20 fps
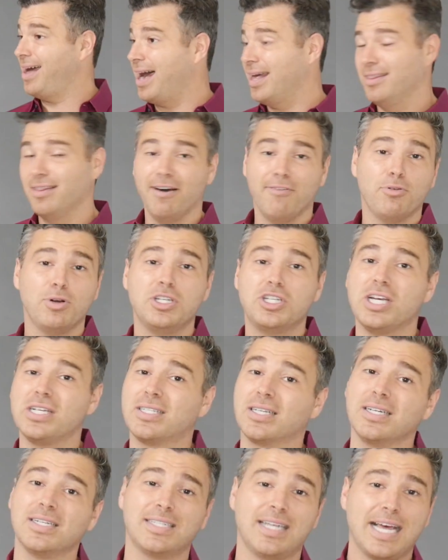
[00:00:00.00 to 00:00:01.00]
I love when
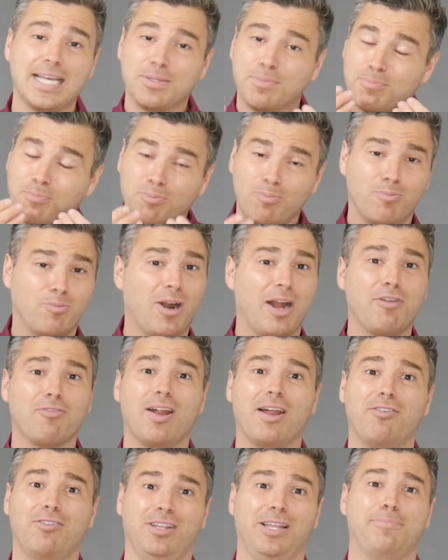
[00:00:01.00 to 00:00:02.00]
Jessica's has bright
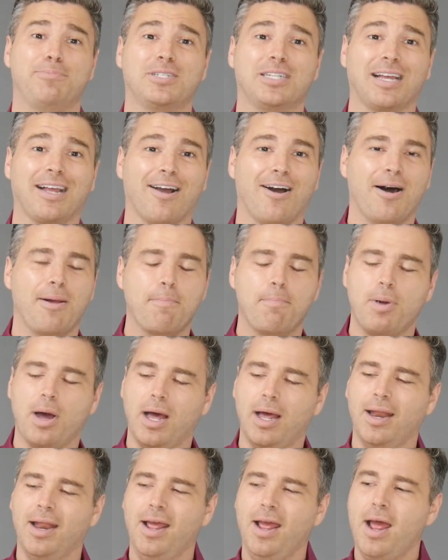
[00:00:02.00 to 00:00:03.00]
red lipstick on,
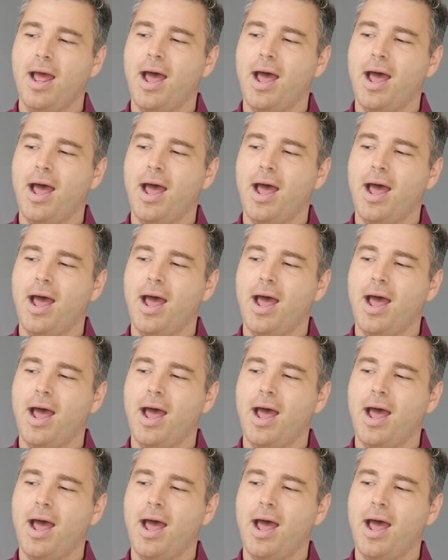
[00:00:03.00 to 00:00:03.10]
but